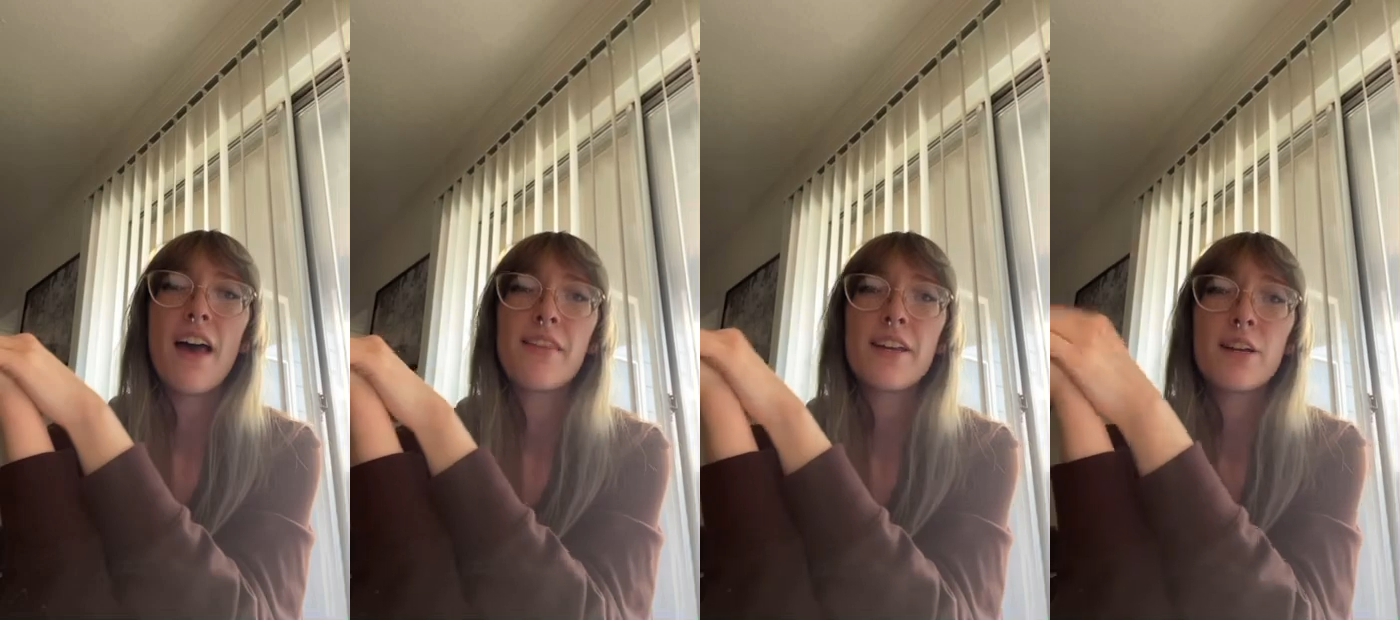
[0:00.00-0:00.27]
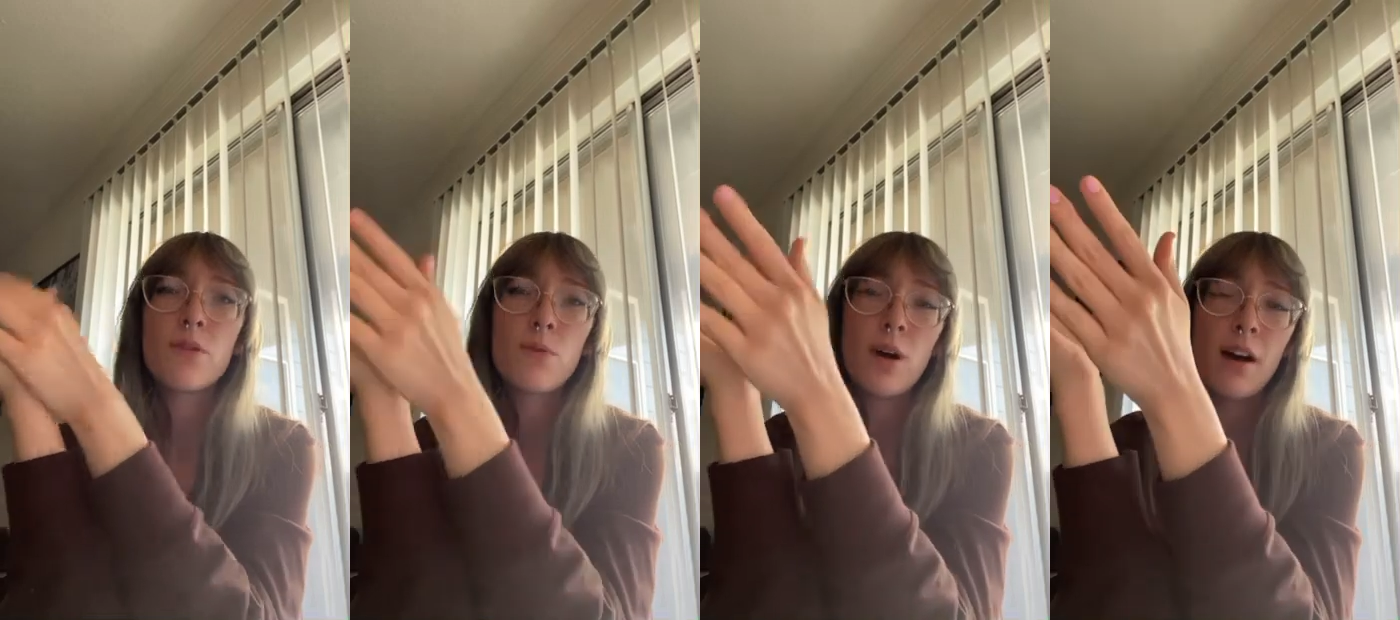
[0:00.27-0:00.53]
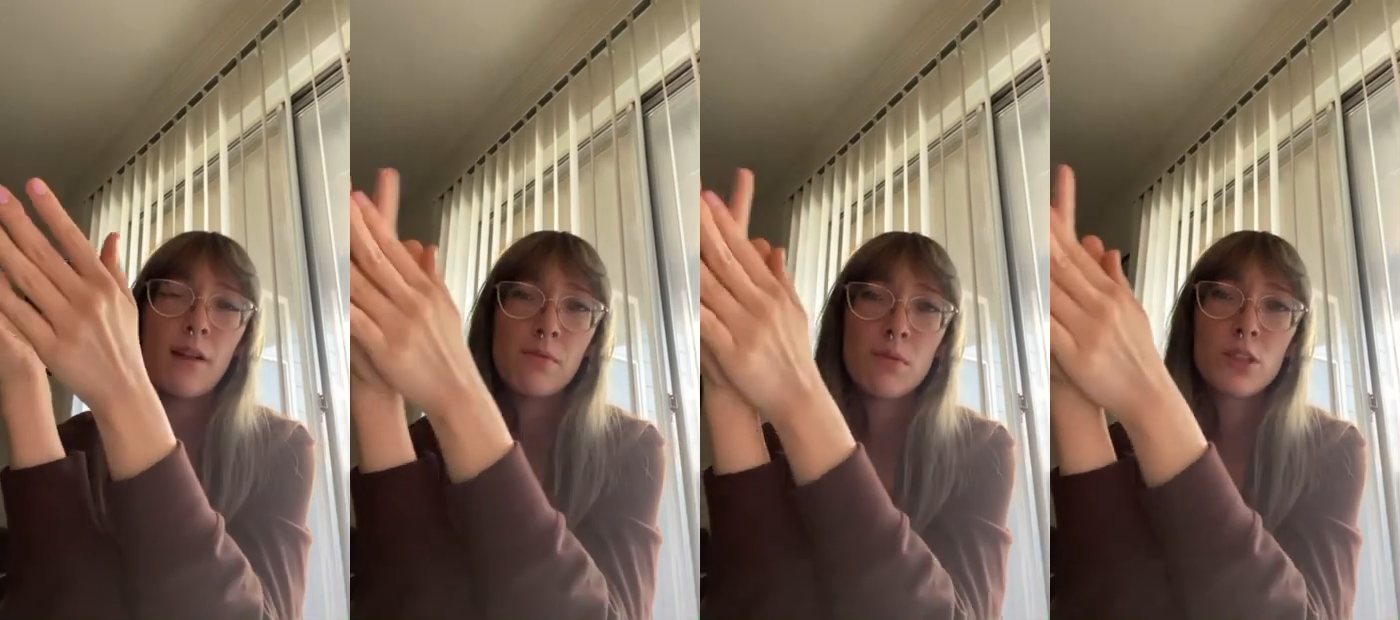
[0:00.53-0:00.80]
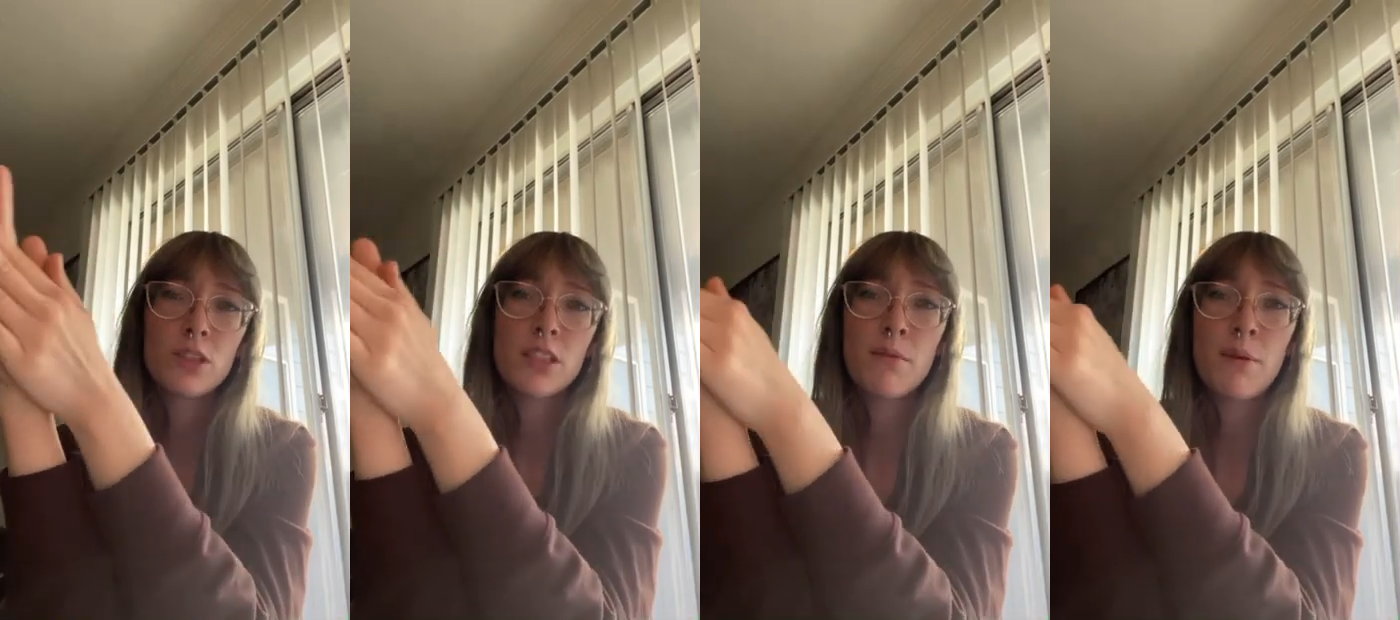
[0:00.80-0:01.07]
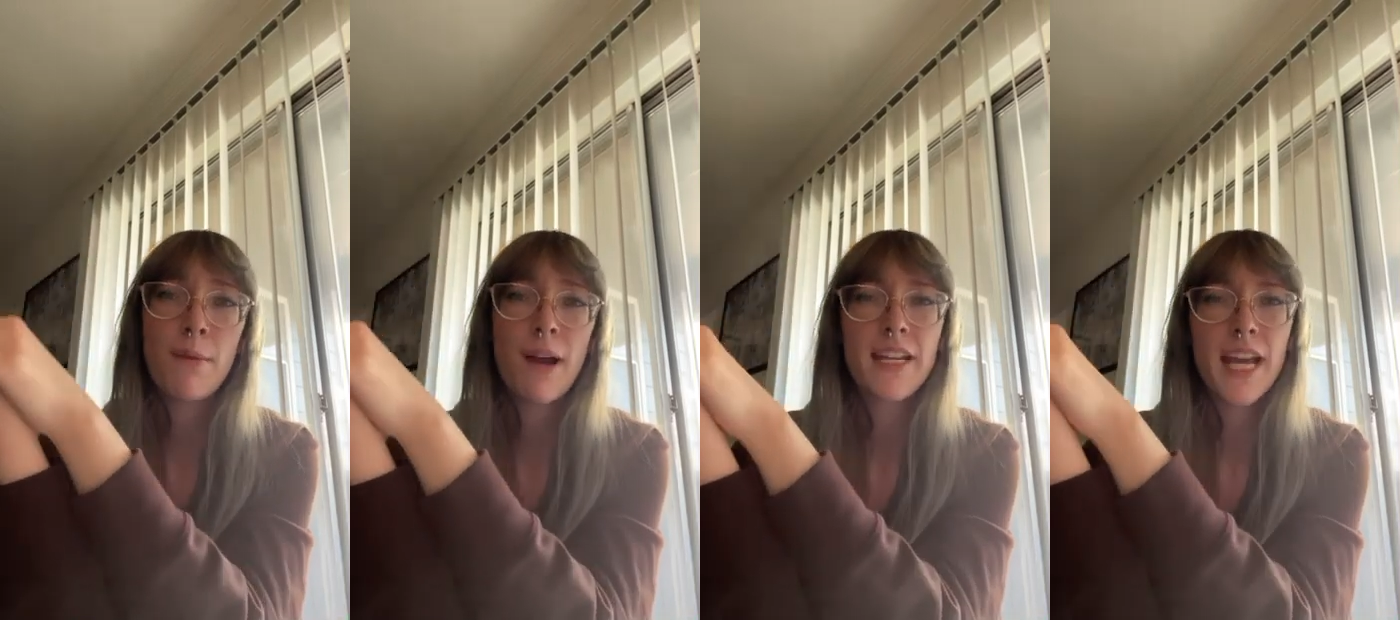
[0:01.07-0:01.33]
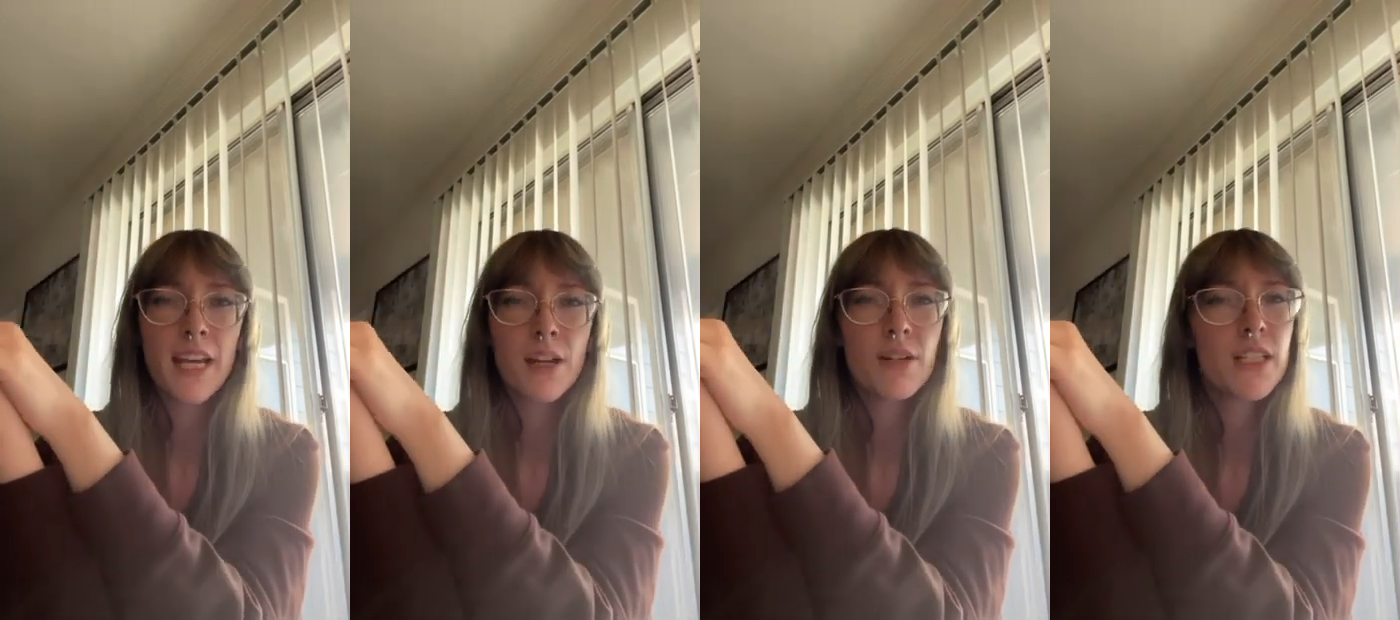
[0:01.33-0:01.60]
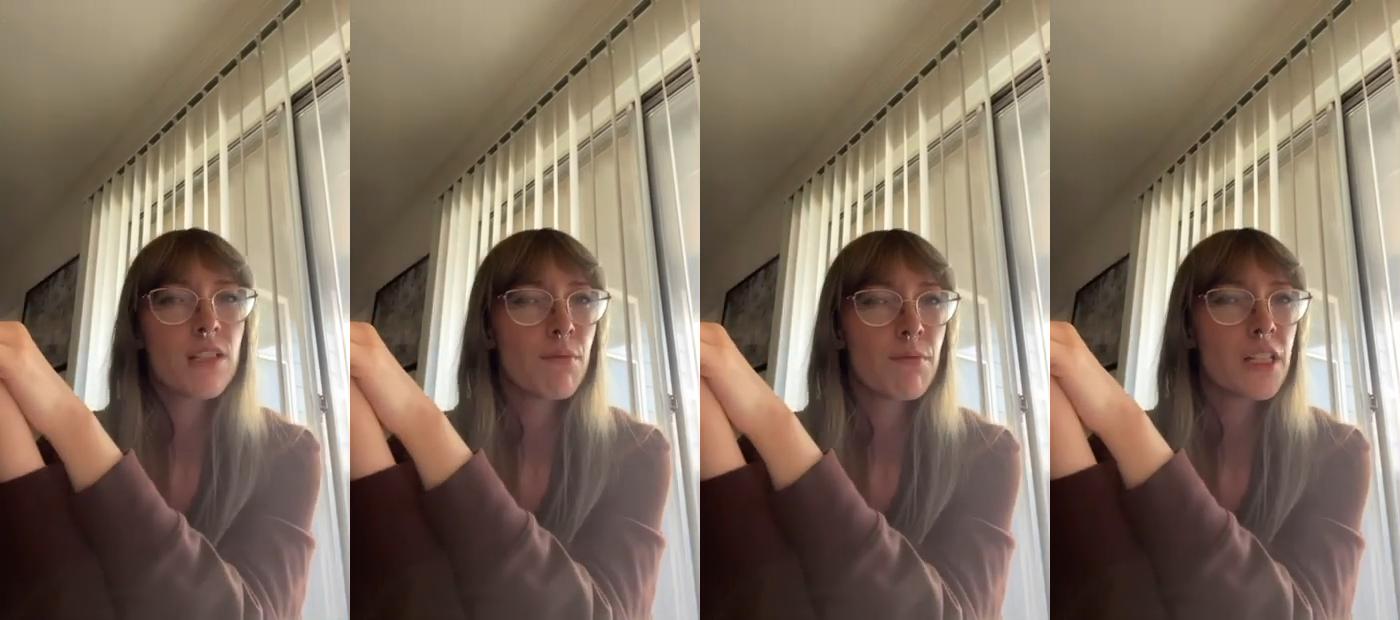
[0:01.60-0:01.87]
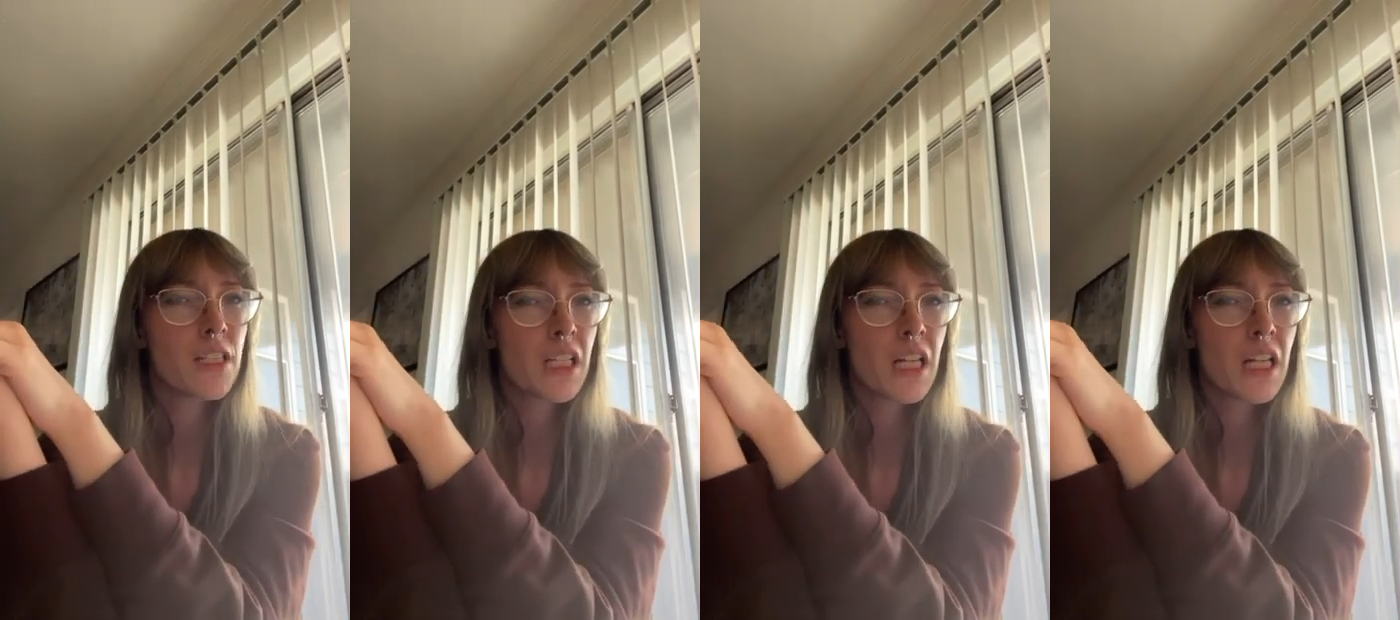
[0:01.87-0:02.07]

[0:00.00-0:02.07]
I think some of my takeaways from this